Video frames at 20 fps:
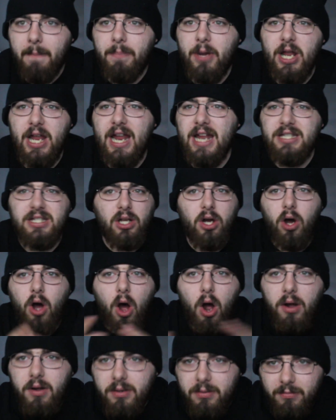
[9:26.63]
but it's
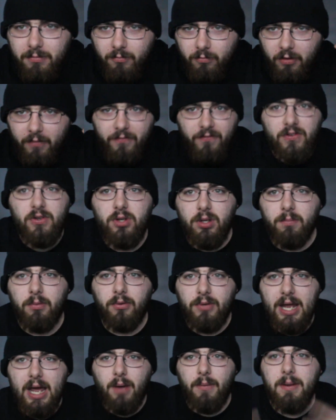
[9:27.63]

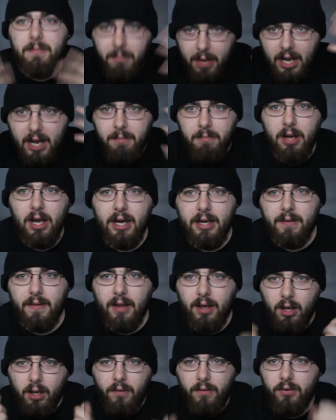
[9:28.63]
unrefutable now in my mind
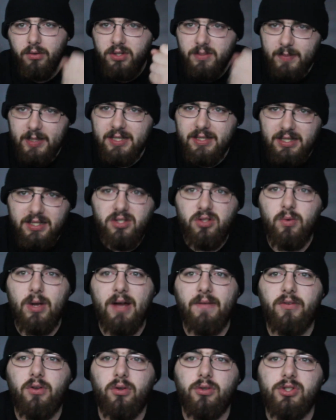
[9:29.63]
that other species do
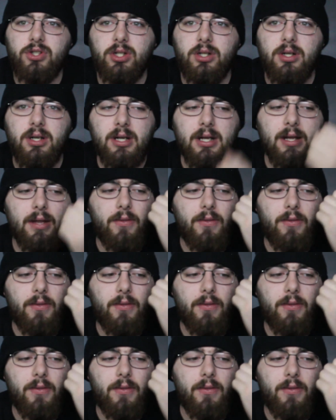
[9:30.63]
have culture.